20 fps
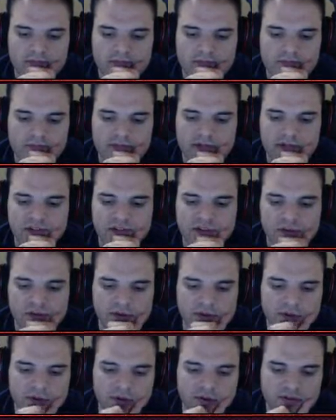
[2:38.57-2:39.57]
Don't really
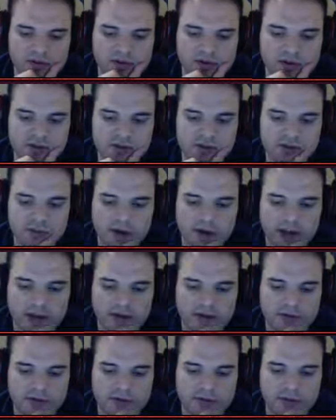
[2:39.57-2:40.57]
want to switch too
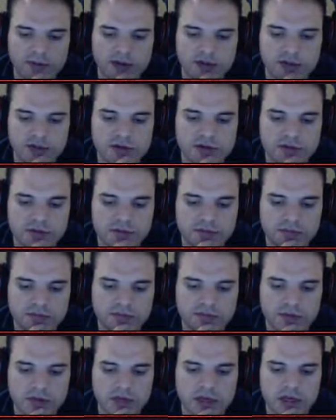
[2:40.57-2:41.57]
much.
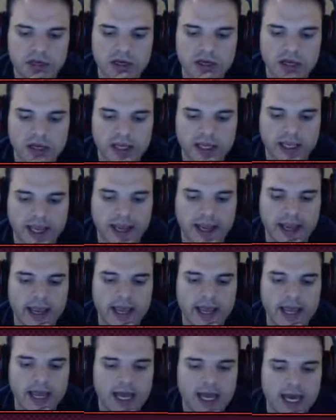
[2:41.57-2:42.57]
Okay,
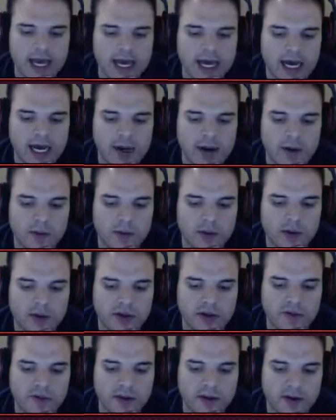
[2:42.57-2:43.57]
we're going to
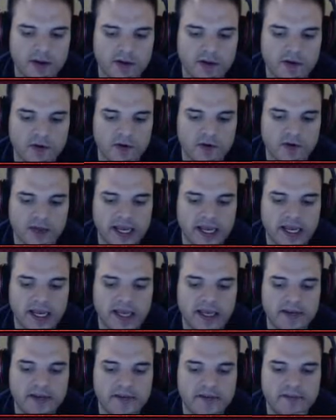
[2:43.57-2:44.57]
Mega Evolve
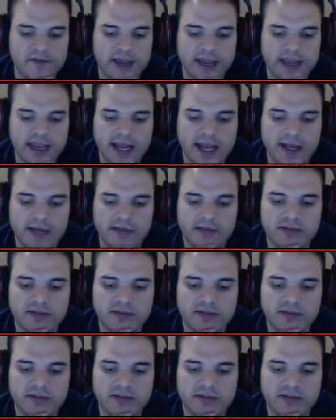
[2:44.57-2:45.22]
and fake out